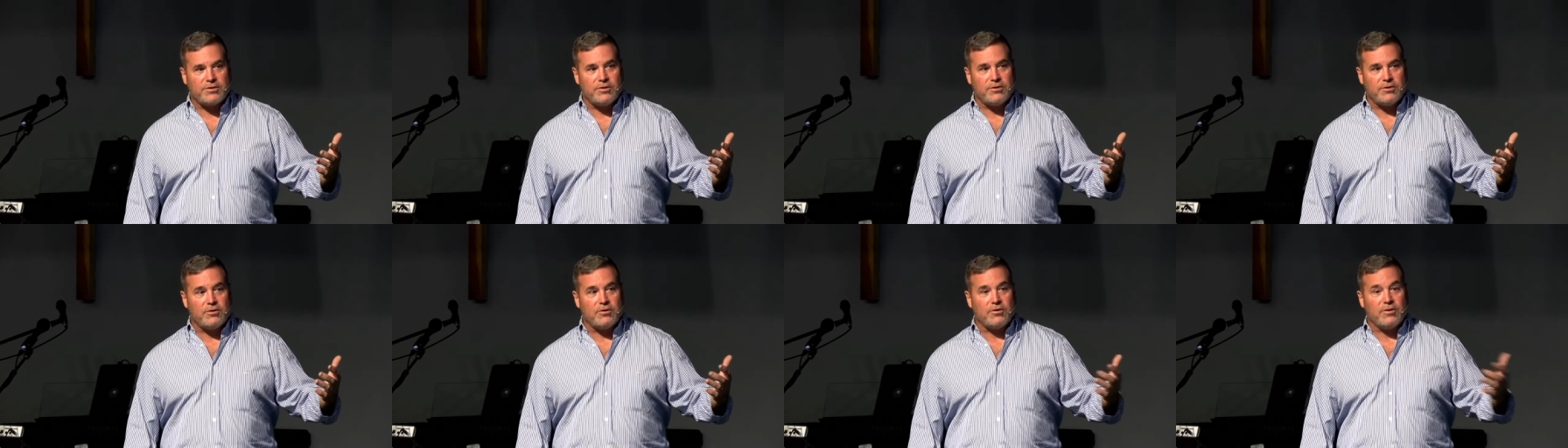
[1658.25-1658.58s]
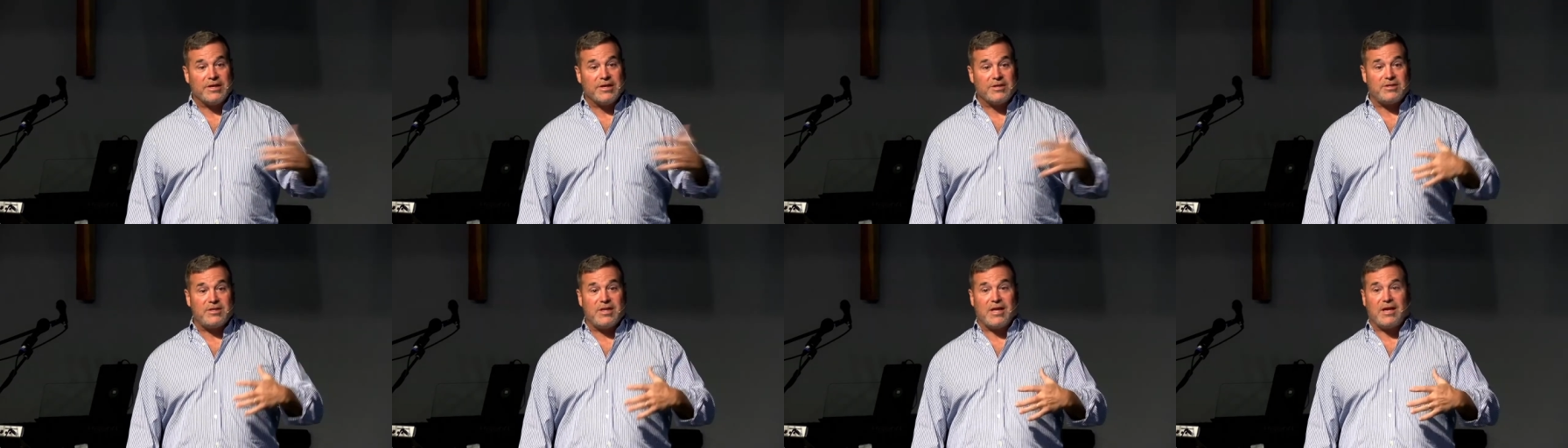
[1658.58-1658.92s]
to do
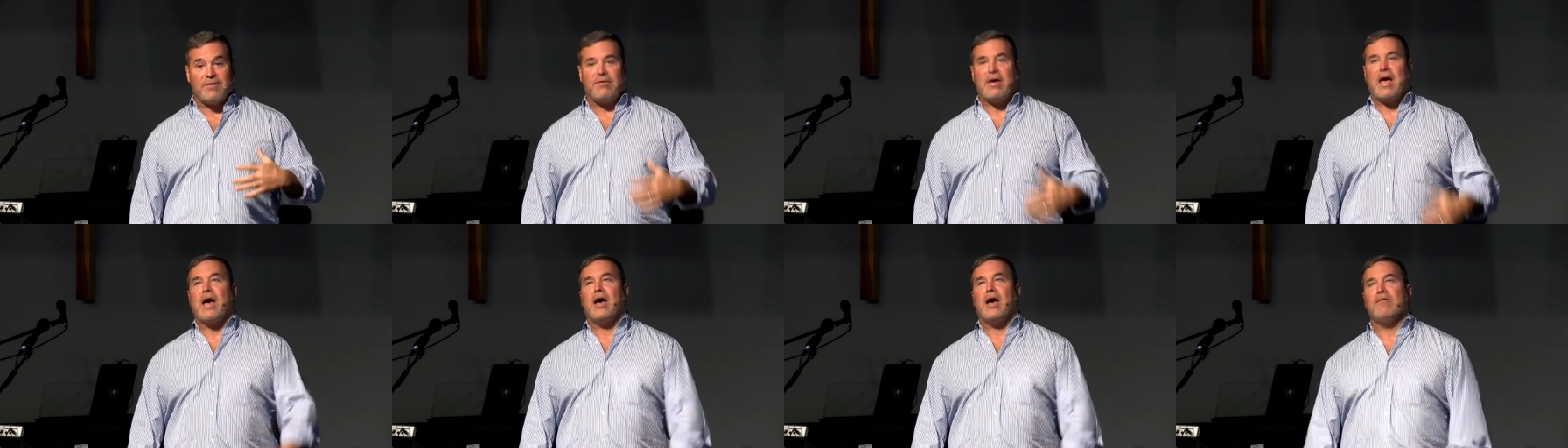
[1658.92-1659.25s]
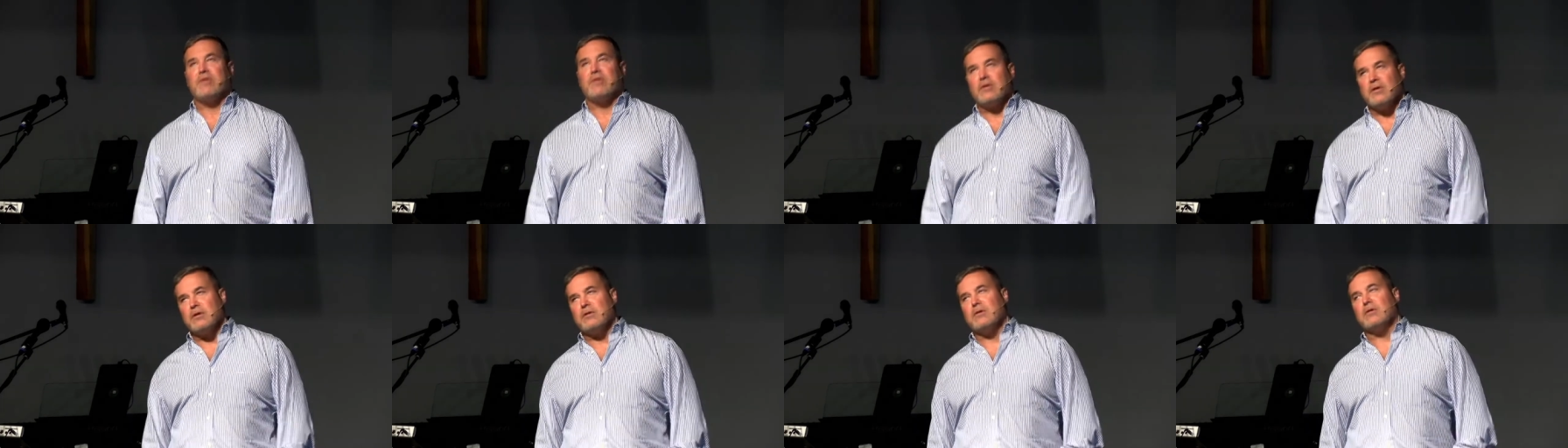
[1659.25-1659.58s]
instead of
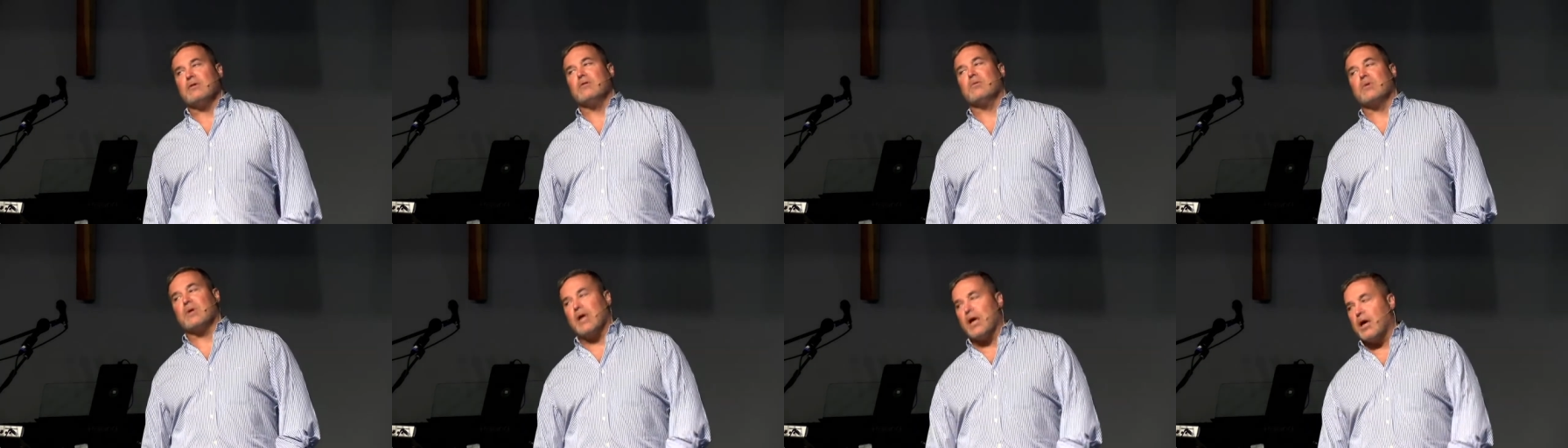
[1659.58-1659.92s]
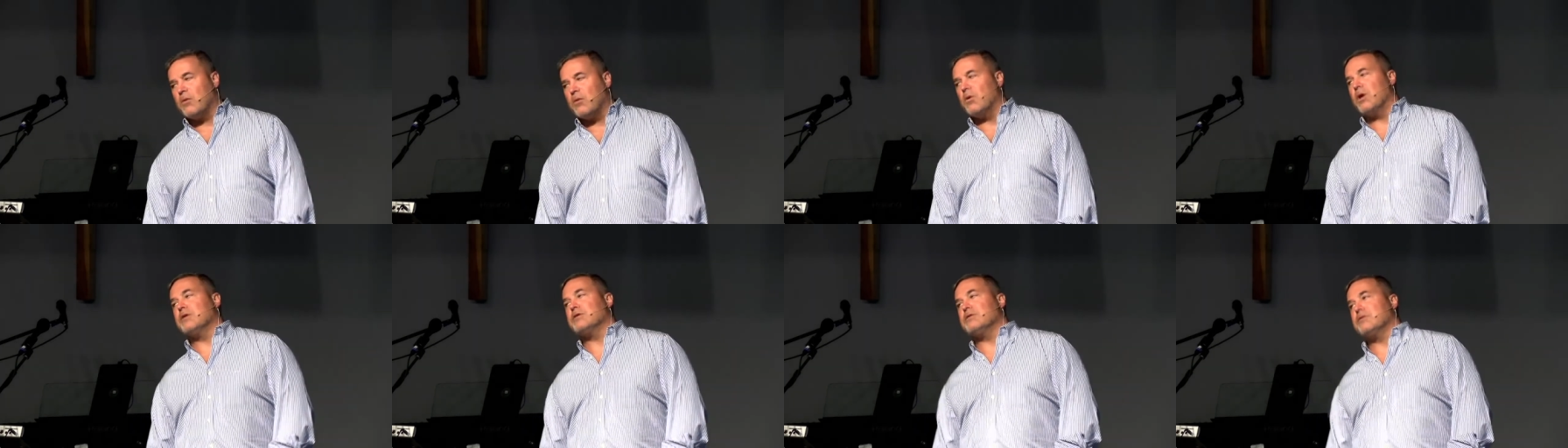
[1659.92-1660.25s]
having to do what
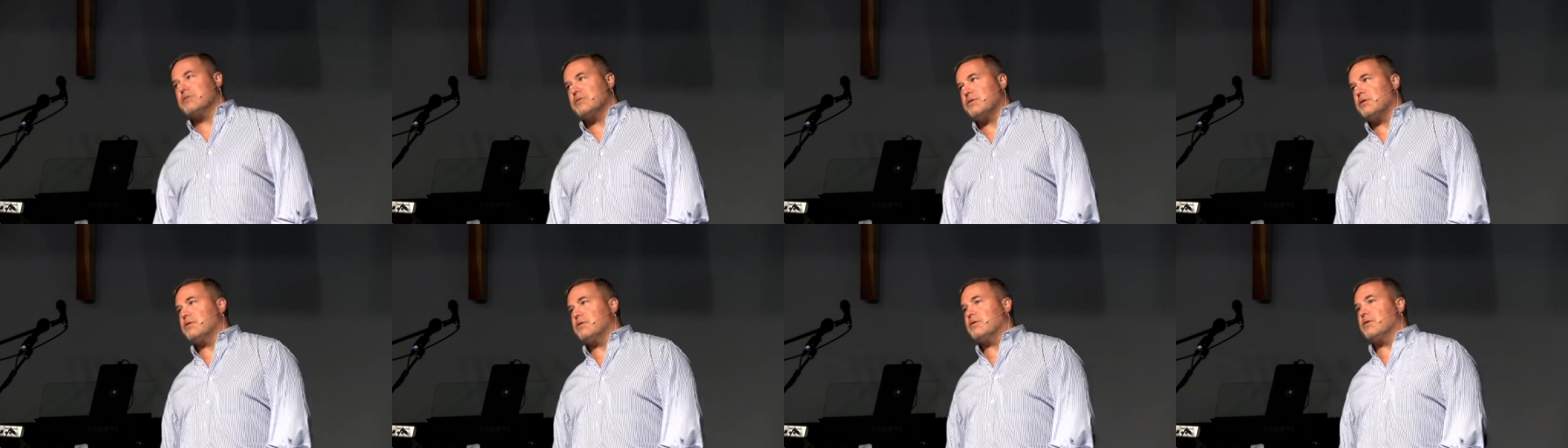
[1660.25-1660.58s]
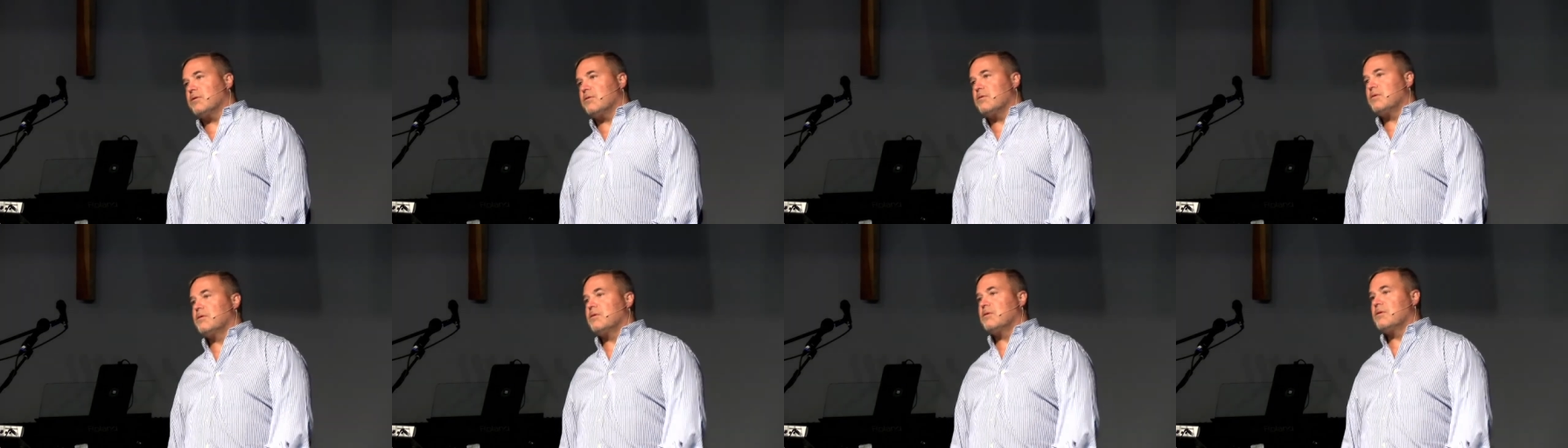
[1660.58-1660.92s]
God wants us to do.
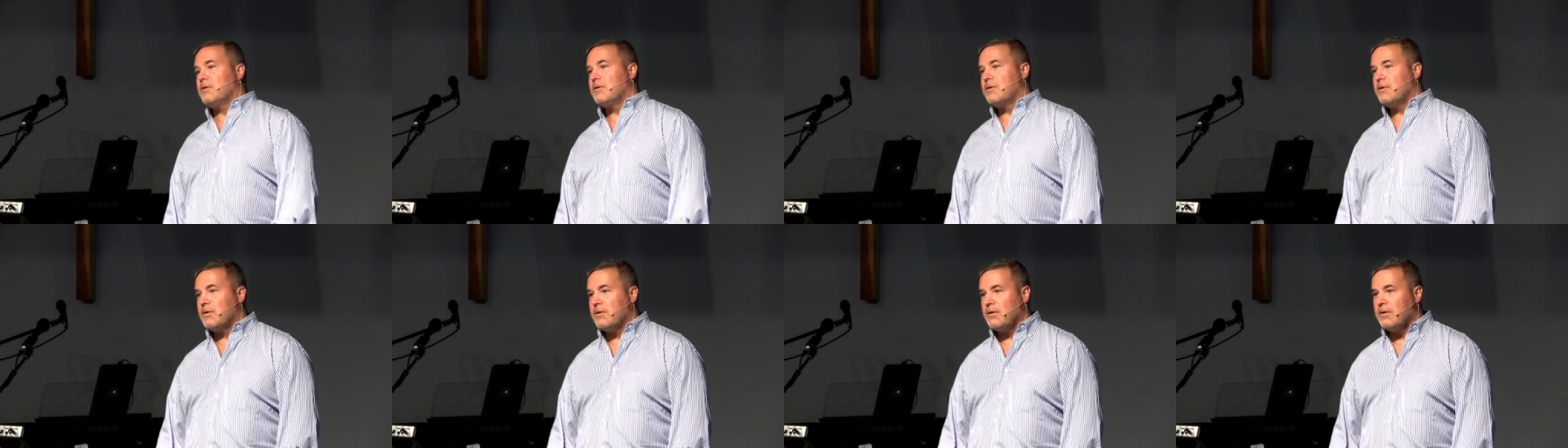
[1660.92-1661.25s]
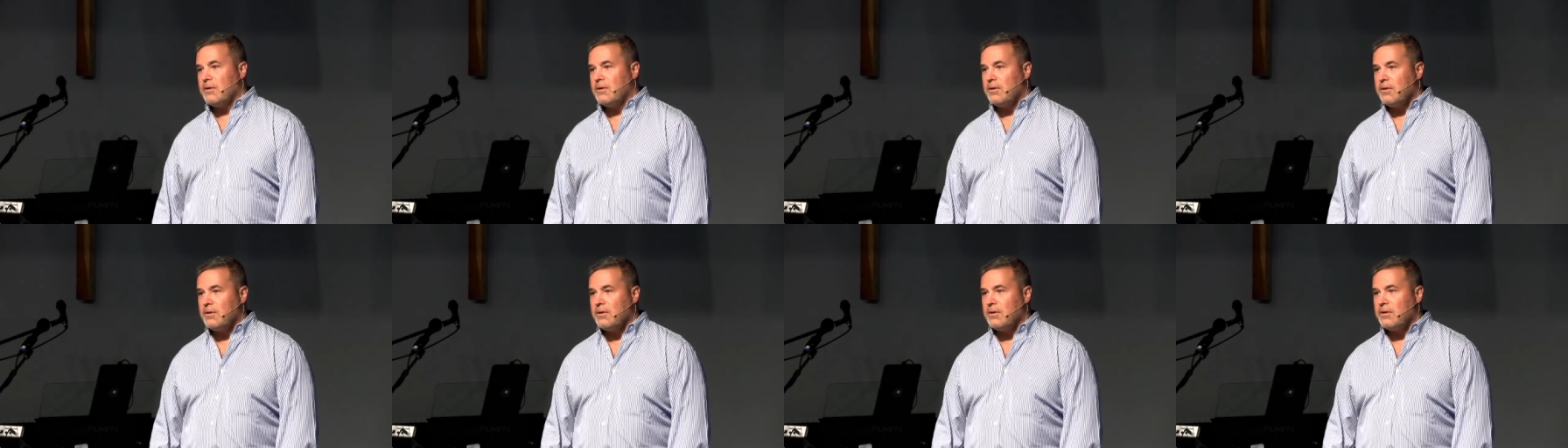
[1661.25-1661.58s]

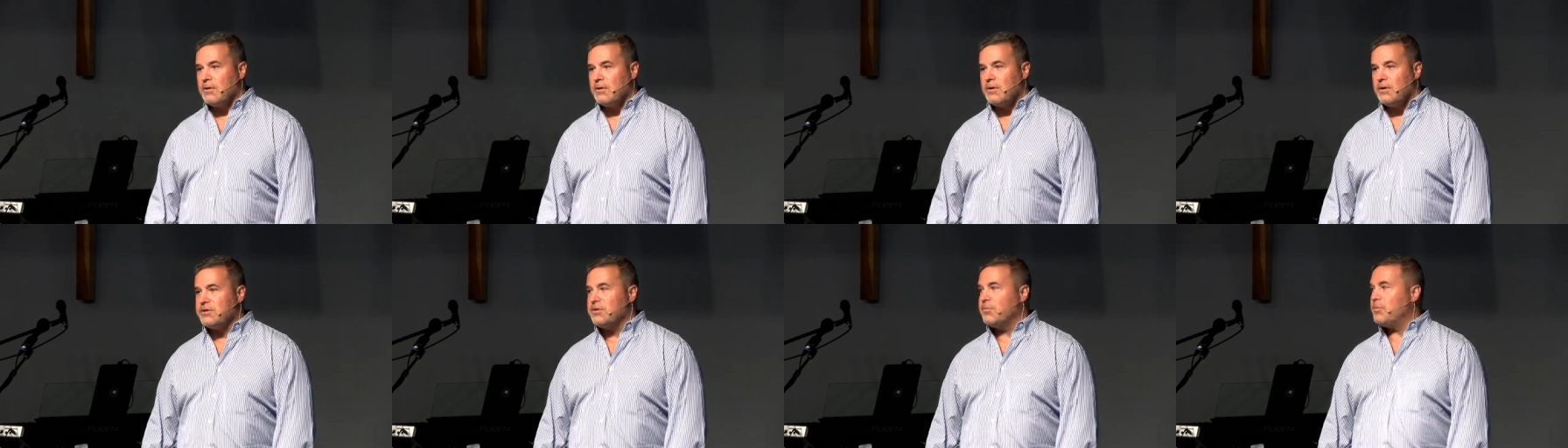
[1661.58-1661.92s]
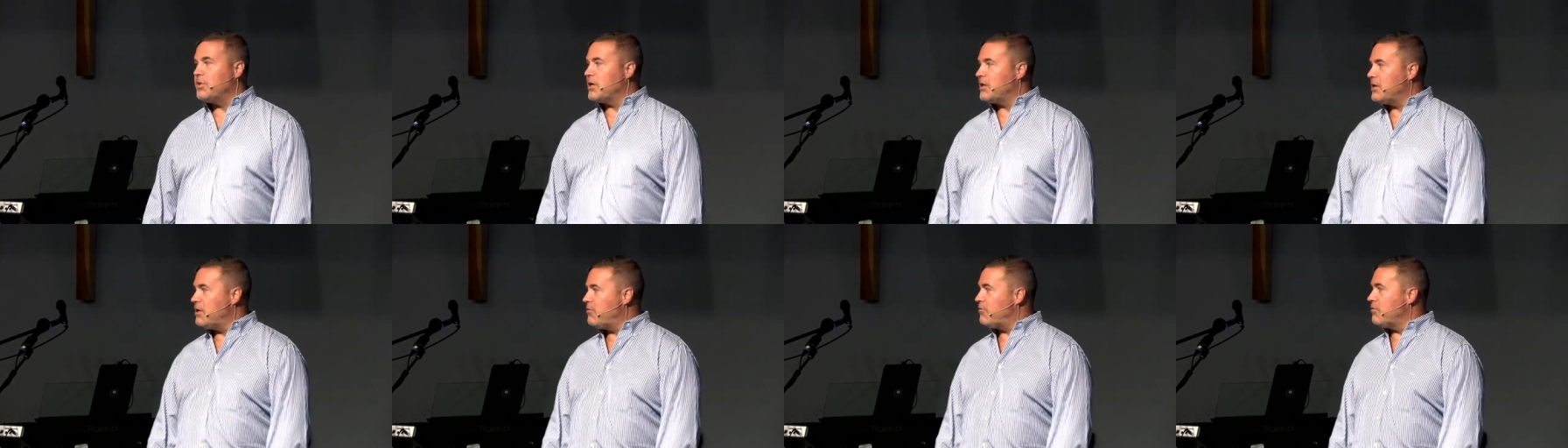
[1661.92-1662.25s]
There's a
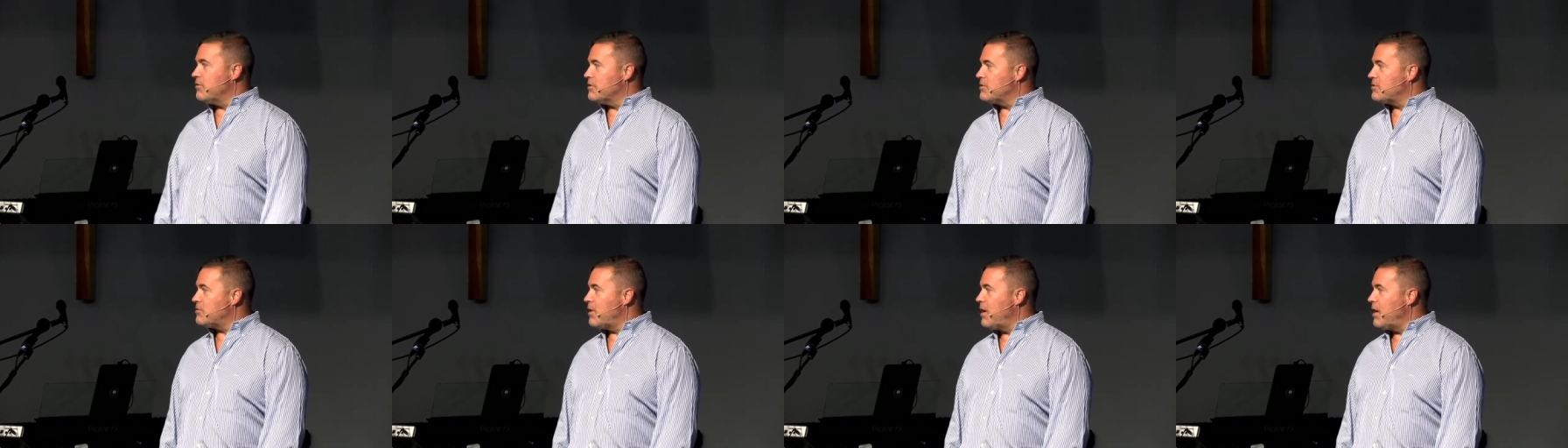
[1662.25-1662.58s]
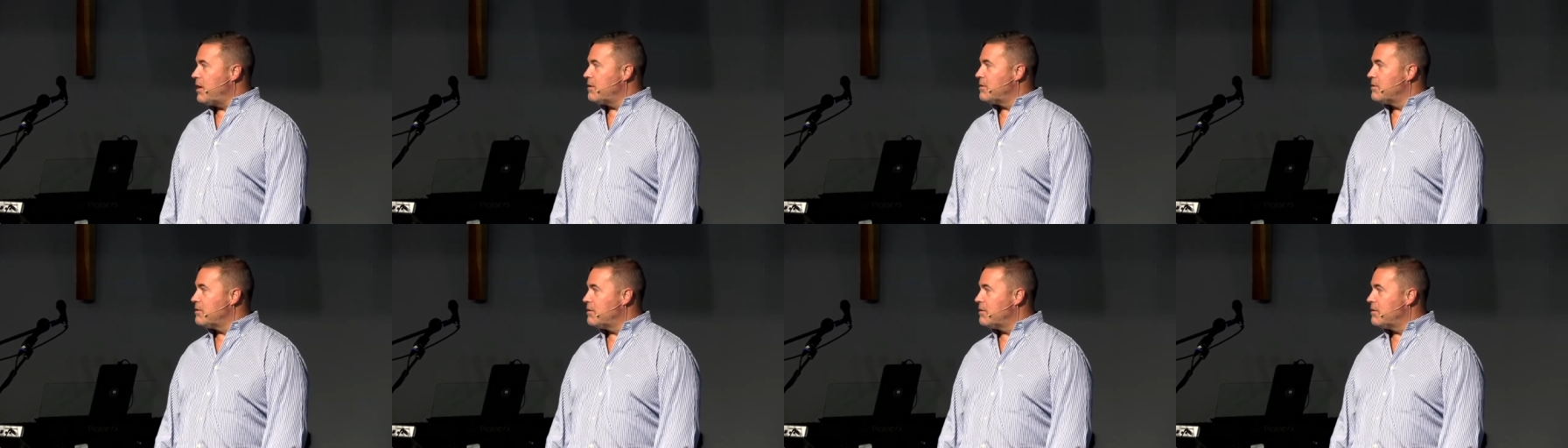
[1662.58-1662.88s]
big difference, right?